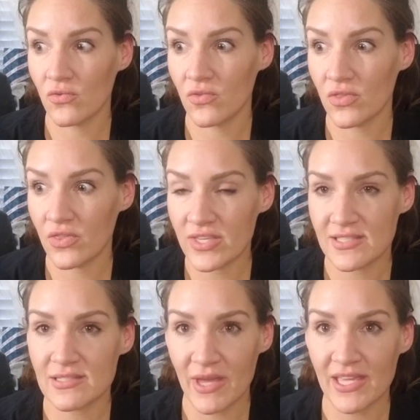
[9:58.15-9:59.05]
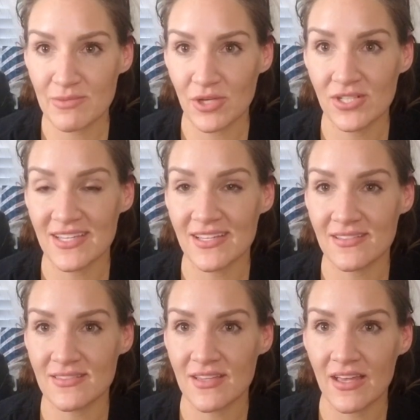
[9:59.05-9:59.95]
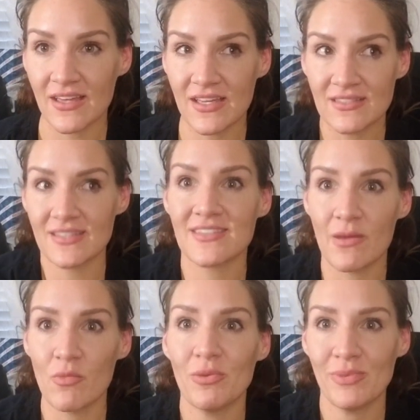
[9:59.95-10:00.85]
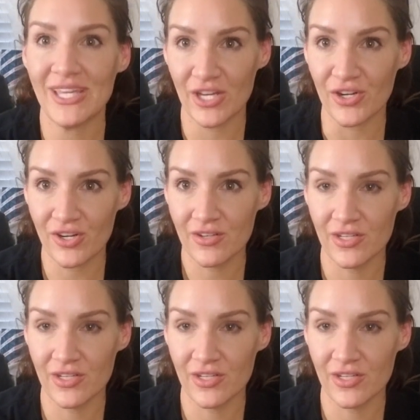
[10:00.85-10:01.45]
this is my experience as a somewhat beginner.